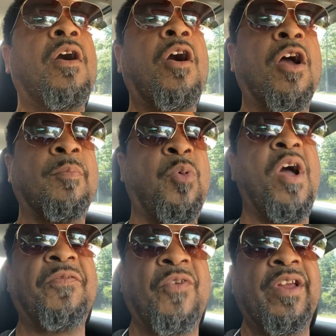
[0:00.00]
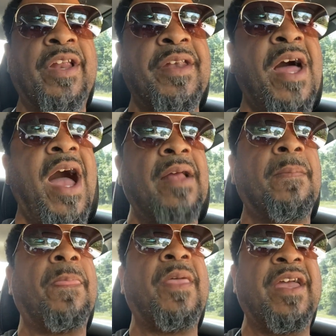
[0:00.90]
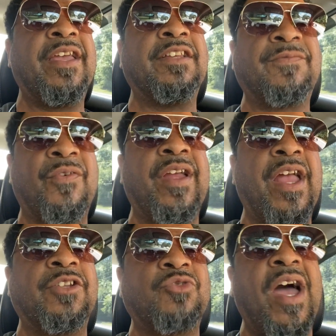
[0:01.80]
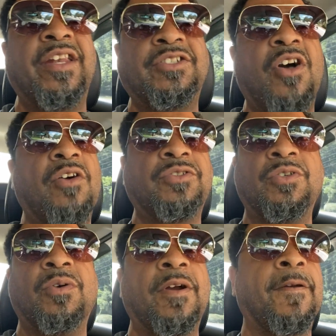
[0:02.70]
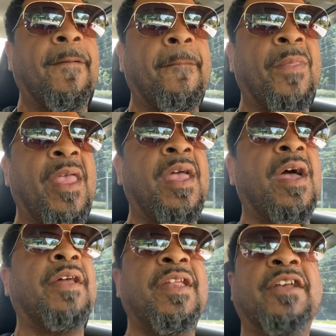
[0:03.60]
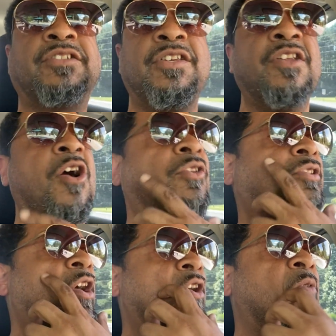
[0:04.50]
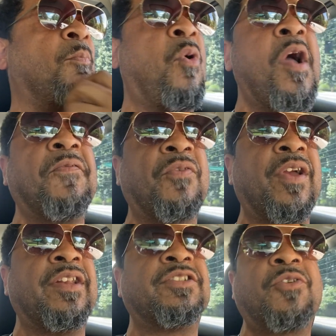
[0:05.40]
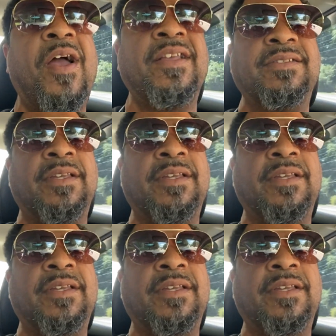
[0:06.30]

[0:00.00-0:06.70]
her boyfriend or not that his friend tried to talk to her. Now she knows her boyfriend is crazy,